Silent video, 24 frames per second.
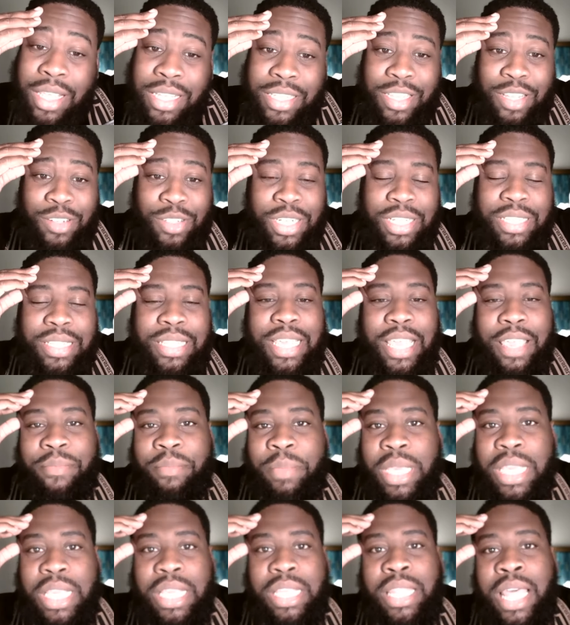so just give
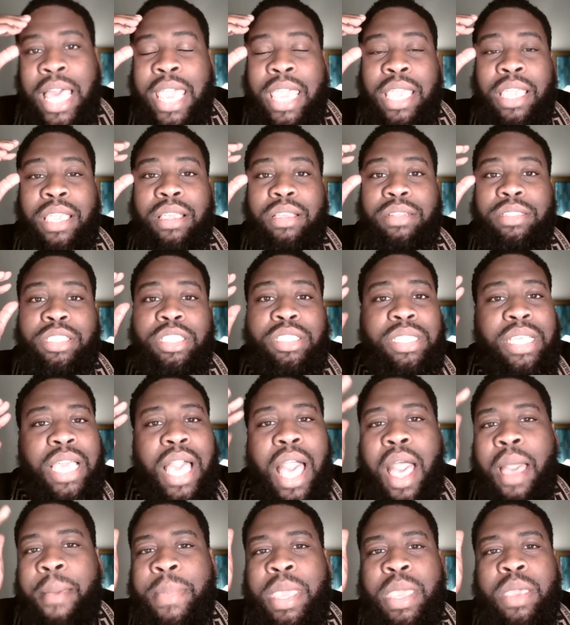me like just
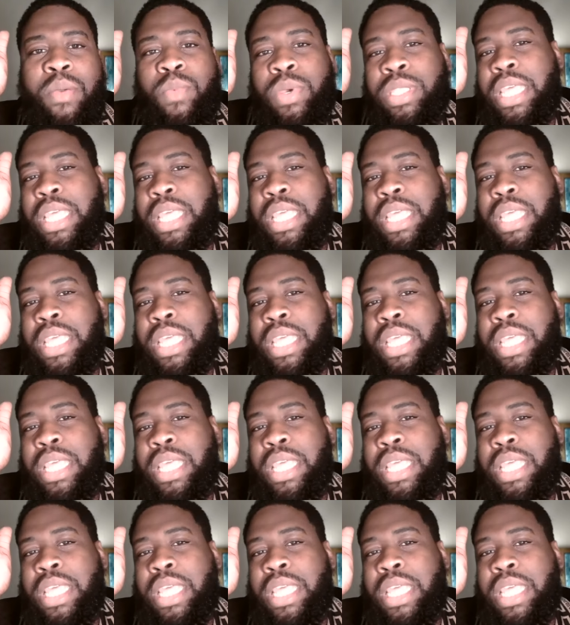comment